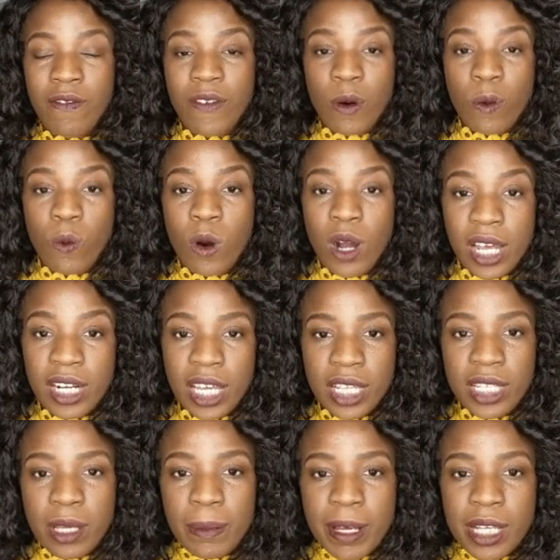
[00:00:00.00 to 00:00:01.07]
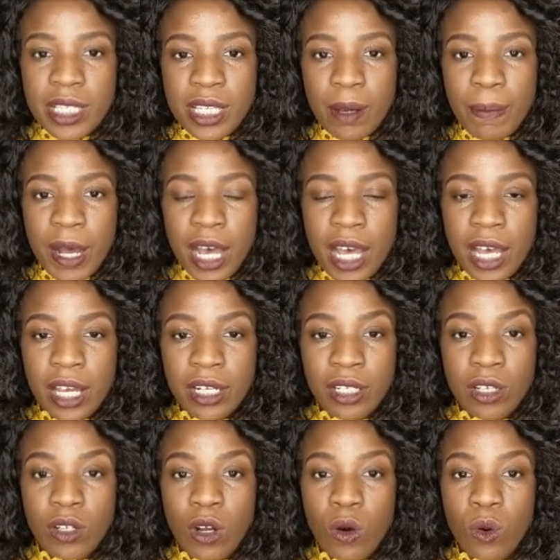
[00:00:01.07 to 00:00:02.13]
For one, it depends upon
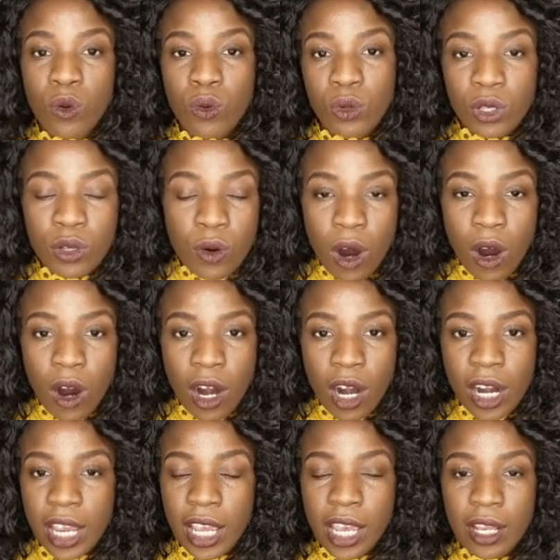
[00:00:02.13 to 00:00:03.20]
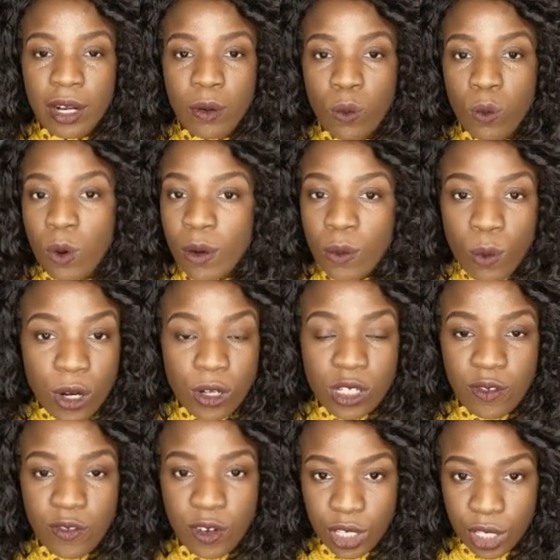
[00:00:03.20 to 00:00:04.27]
who you are and what
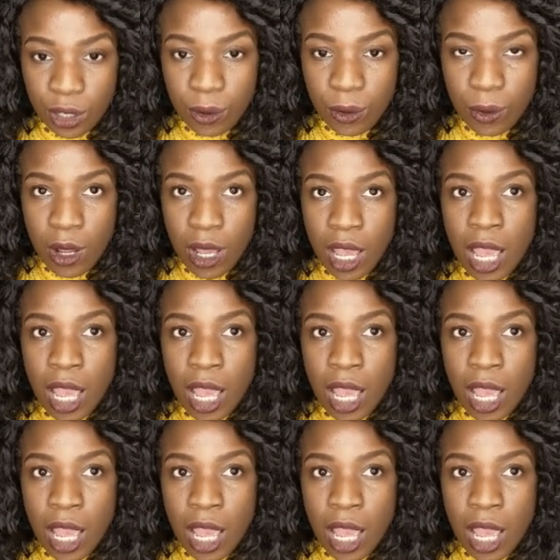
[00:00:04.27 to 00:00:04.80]
works for you.